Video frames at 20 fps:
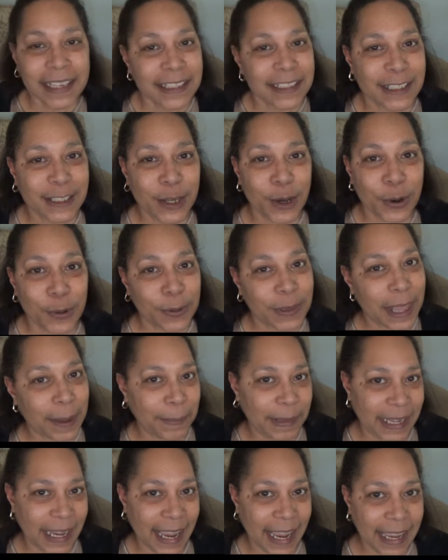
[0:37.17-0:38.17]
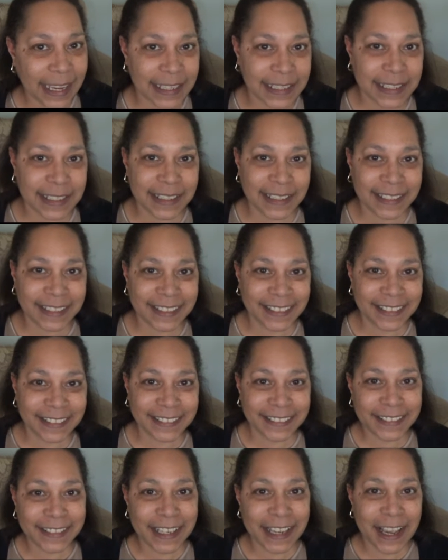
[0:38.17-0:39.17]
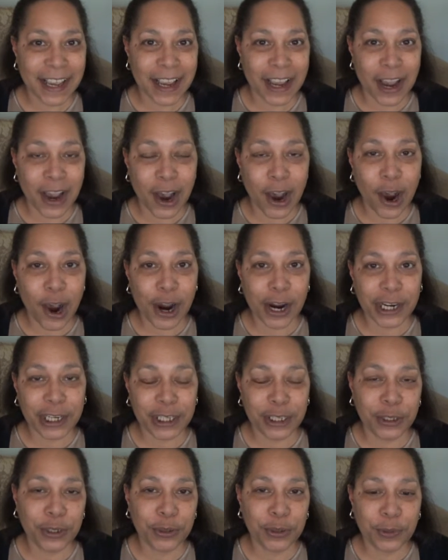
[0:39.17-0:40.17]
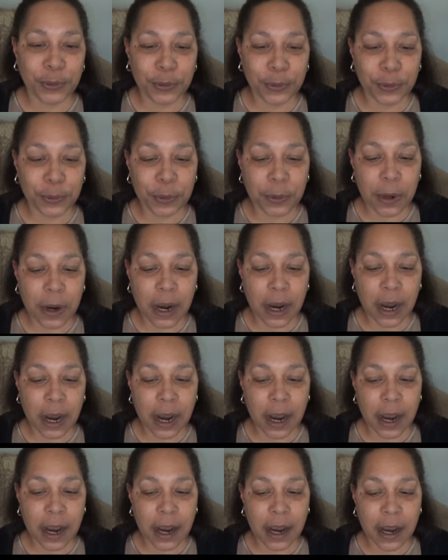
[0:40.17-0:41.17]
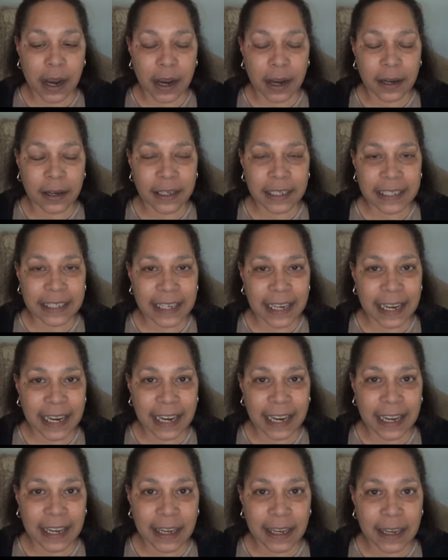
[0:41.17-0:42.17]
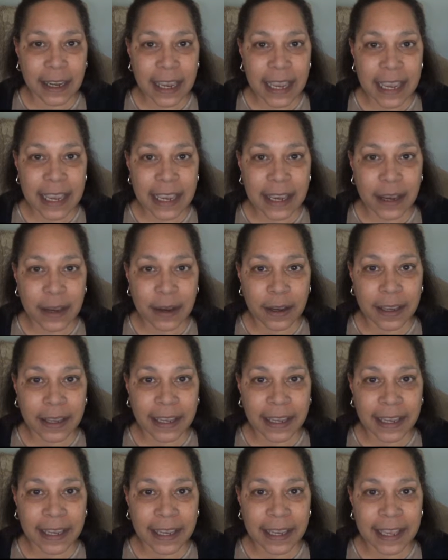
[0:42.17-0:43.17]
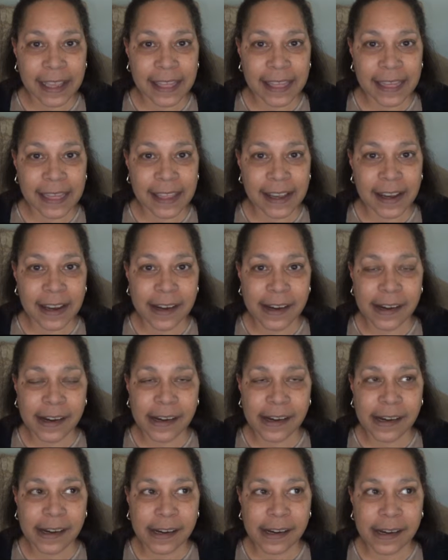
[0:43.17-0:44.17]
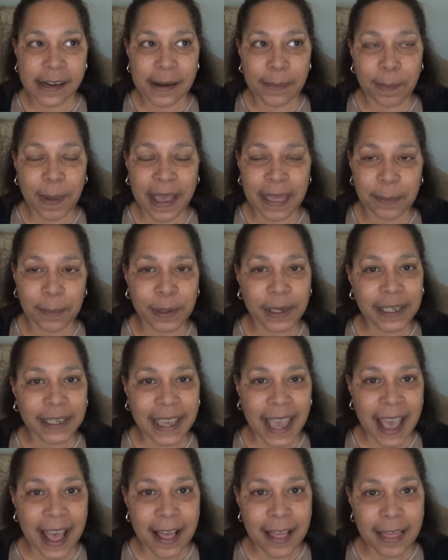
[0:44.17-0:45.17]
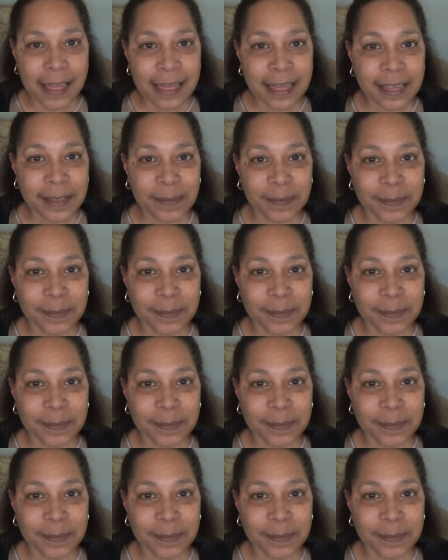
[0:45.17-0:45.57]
So let me ask, are you knitting in the By the Book KAL?